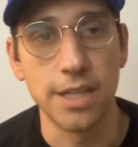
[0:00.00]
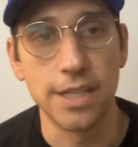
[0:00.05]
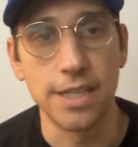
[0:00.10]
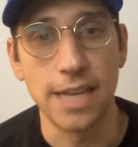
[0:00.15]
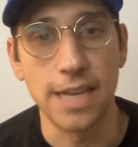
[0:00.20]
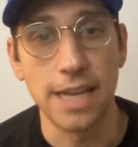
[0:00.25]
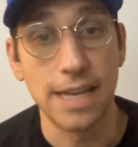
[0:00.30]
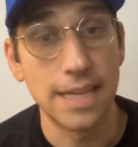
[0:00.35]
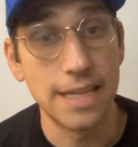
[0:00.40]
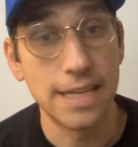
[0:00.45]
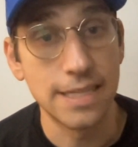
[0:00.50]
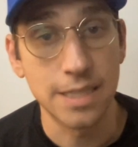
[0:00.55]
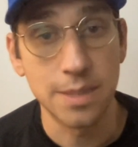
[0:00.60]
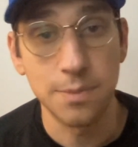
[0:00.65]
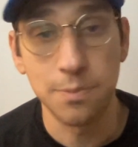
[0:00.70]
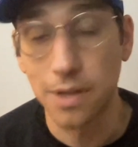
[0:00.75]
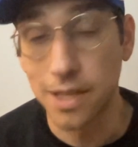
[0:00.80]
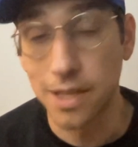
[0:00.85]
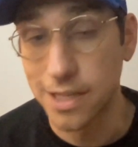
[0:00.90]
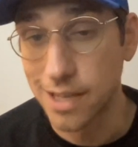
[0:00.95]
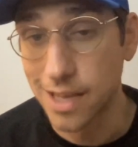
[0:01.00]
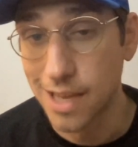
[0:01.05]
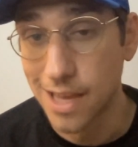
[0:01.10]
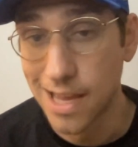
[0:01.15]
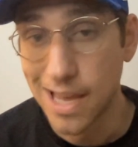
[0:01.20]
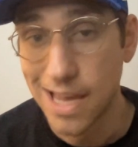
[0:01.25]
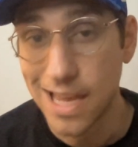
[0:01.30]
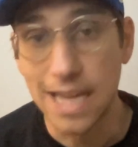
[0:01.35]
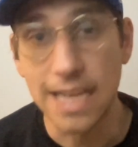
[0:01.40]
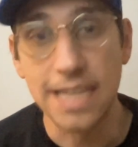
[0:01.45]
and he's explained
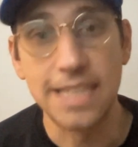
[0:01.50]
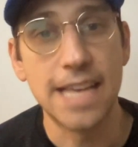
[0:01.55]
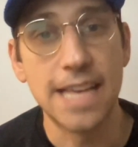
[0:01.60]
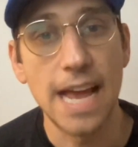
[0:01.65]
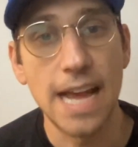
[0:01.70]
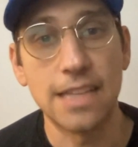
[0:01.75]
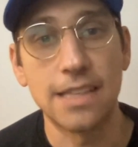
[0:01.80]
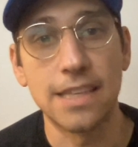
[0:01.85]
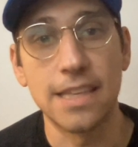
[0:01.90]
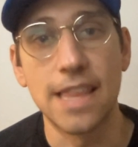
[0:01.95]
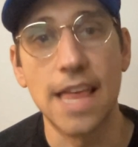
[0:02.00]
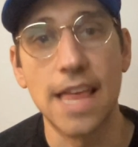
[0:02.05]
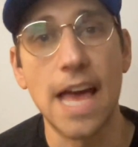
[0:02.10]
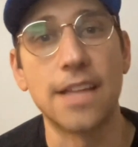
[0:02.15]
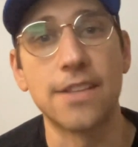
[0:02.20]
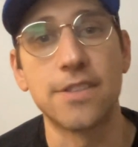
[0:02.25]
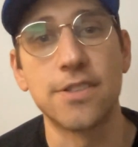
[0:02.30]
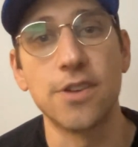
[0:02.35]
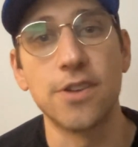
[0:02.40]
exactly that.